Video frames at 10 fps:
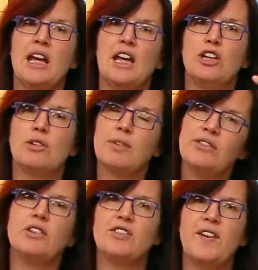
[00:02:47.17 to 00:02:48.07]
And you can run
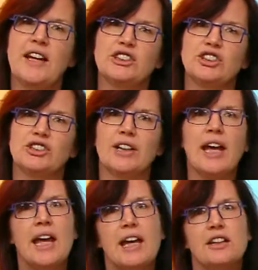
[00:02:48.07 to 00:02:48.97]
through the factors in your
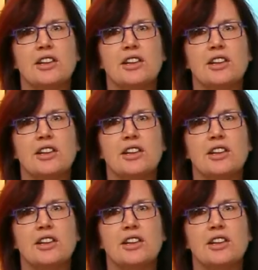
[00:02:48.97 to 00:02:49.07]
head.